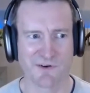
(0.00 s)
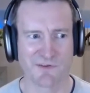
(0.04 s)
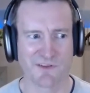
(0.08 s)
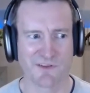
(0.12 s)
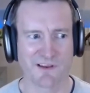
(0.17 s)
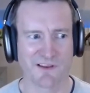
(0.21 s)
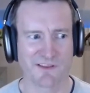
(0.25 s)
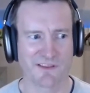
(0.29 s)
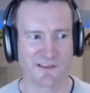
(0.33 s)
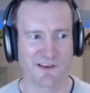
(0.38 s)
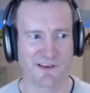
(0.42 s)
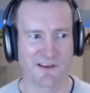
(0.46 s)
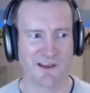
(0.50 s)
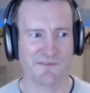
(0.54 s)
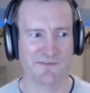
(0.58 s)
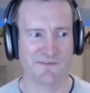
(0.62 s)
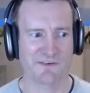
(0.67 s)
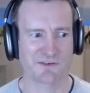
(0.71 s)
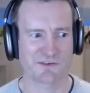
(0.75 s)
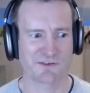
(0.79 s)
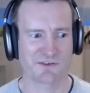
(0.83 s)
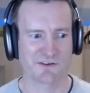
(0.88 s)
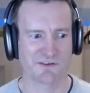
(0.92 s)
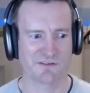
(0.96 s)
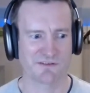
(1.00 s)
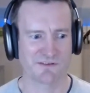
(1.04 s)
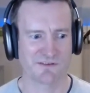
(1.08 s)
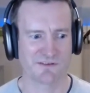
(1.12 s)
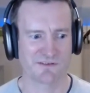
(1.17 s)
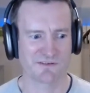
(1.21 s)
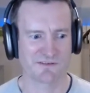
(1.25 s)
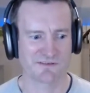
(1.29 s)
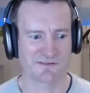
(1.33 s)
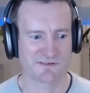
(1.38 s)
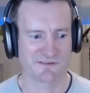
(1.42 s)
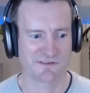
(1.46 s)
the life
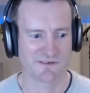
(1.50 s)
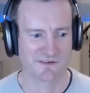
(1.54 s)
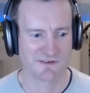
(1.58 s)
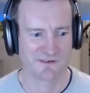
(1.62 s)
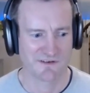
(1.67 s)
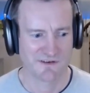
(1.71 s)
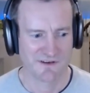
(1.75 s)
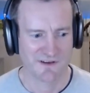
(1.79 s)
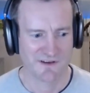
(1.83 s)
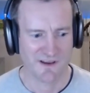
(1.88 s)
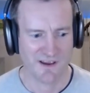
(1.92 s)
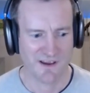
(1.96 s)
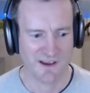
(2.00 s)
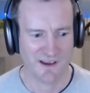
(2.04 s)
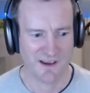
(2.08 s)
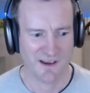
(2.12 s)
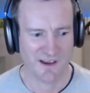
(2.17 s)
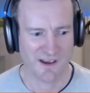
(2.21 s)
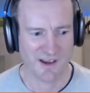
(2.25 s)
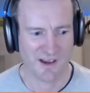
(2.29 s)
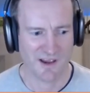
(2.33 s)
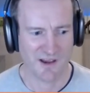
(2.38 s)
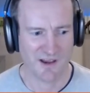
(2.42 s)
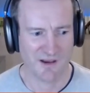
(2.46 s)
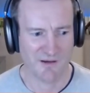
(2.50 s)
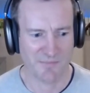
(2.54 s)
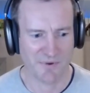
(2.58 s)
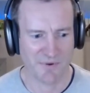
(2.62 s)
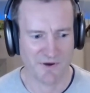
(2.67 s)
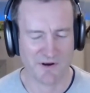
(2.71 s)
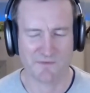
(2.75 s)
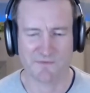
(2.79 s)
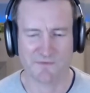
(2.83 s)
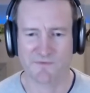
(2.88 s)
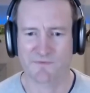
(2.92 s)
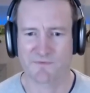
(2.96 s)
insurance
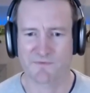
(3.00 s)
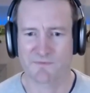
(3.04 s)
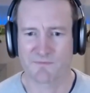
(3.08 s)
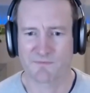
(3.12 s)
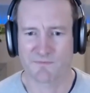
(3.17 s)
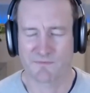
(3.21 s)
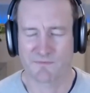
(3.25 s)
part of